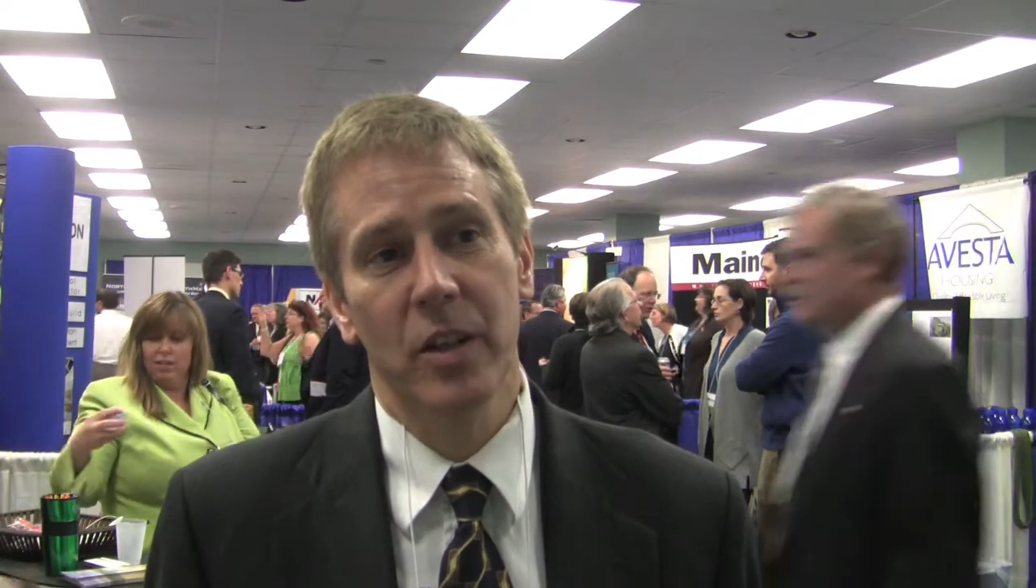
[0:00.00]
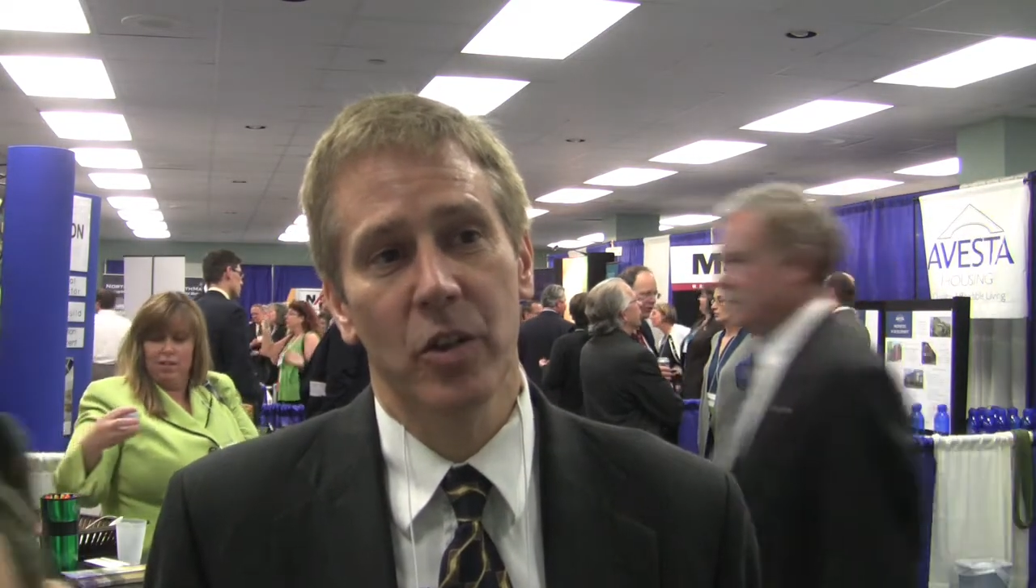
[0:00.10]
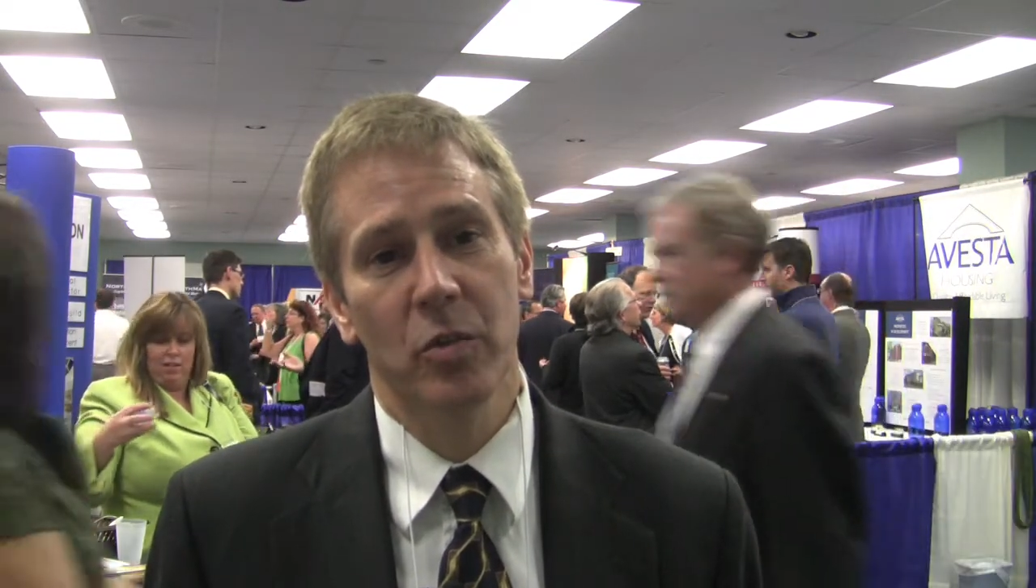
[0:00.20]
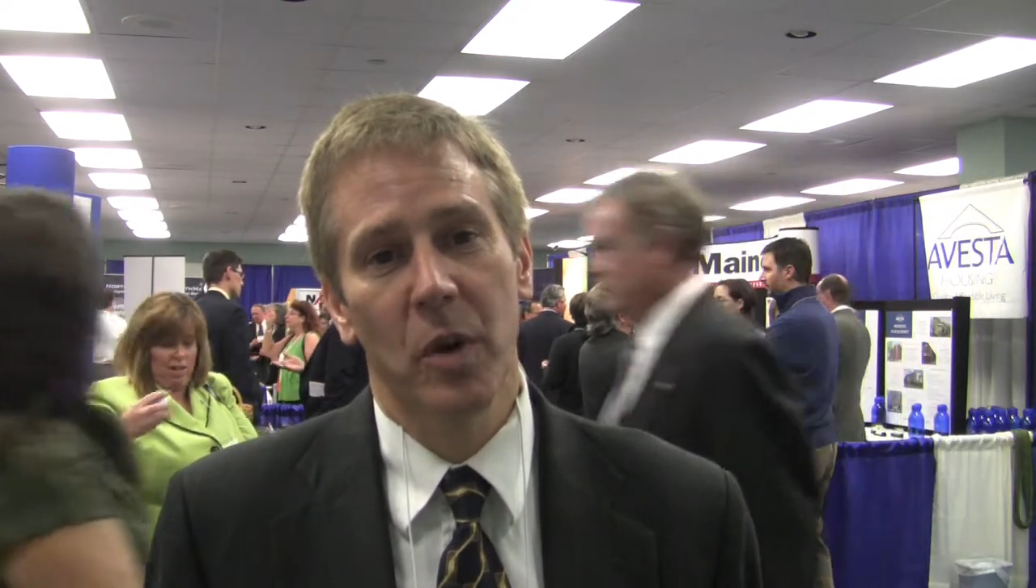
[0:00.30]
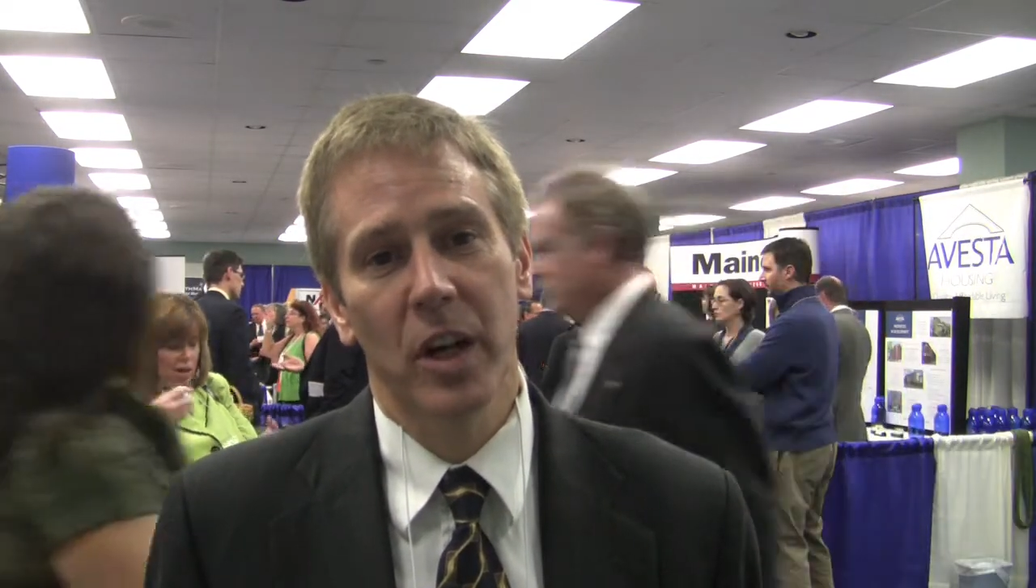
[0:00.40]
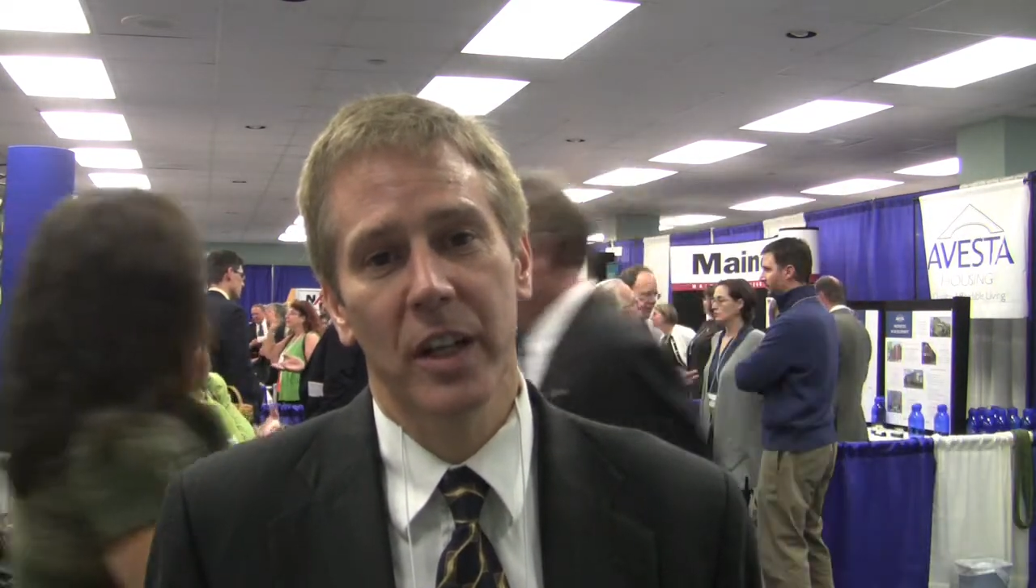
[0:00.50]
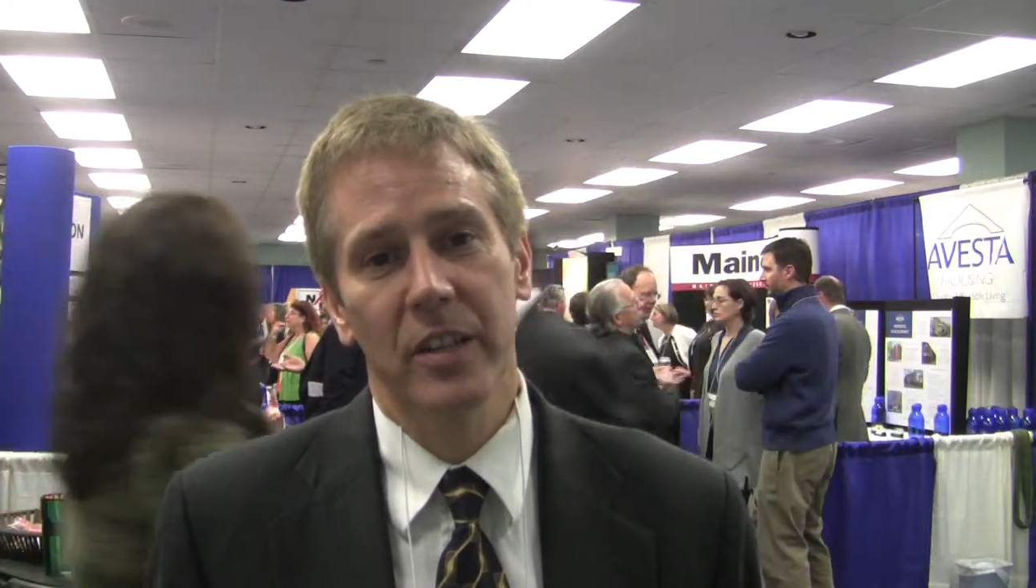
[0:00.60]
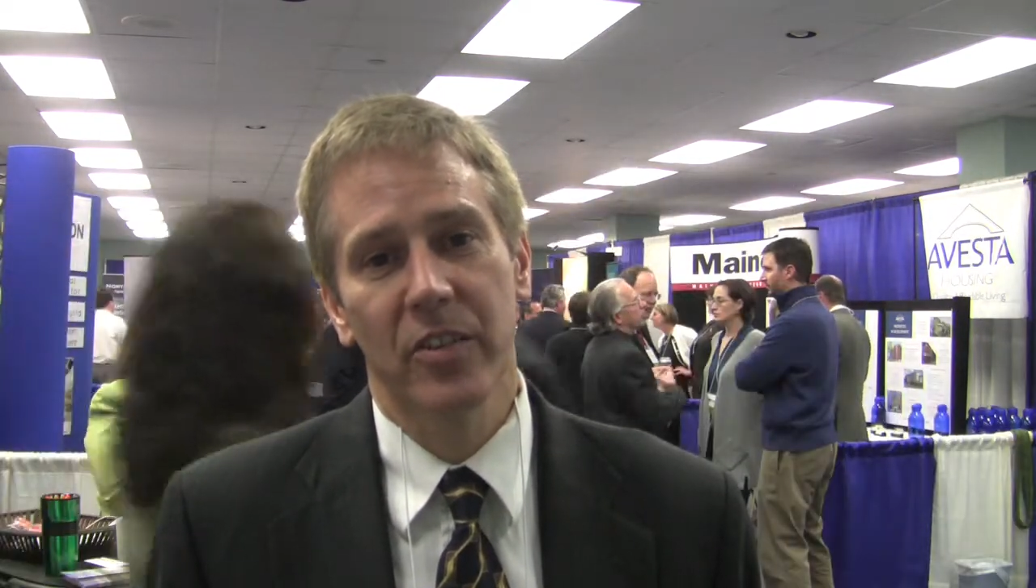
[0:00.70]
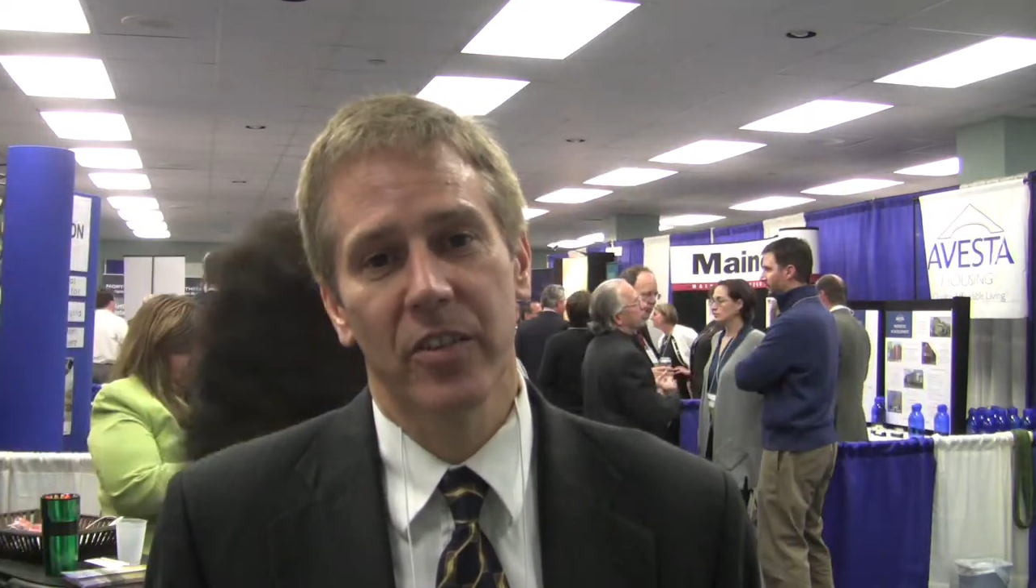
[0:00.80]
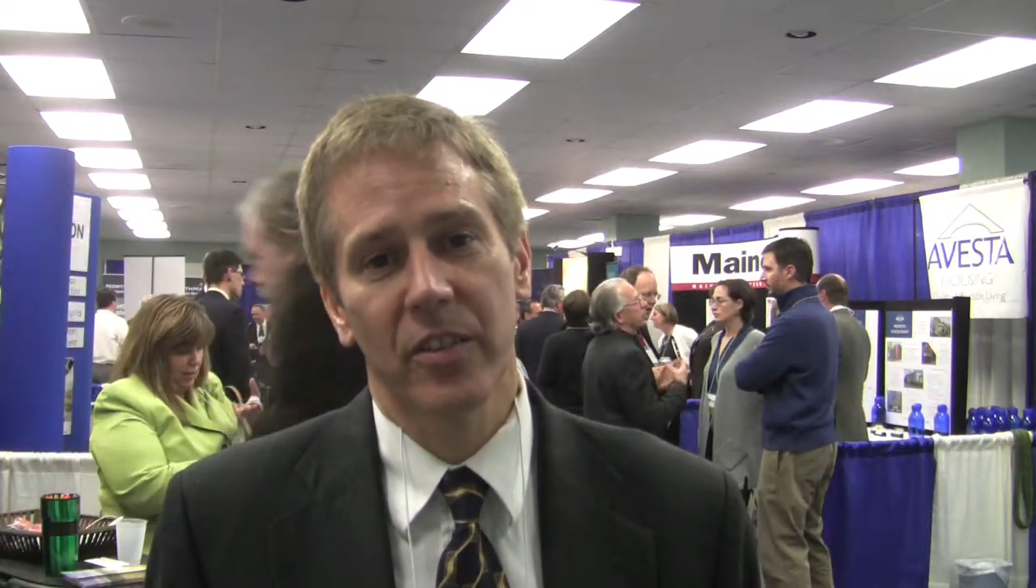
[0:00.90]
those
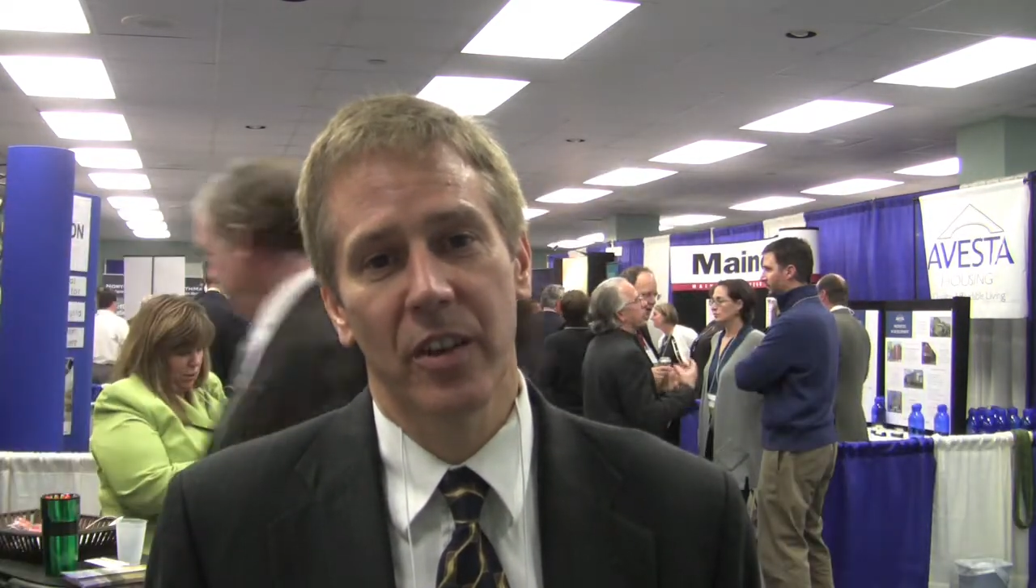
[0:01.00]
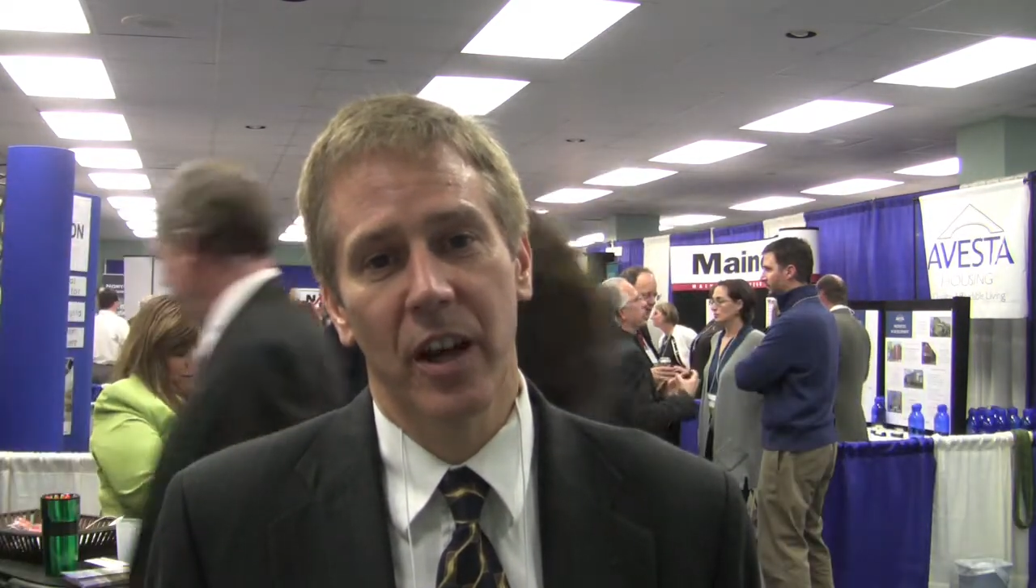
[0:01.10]
markets.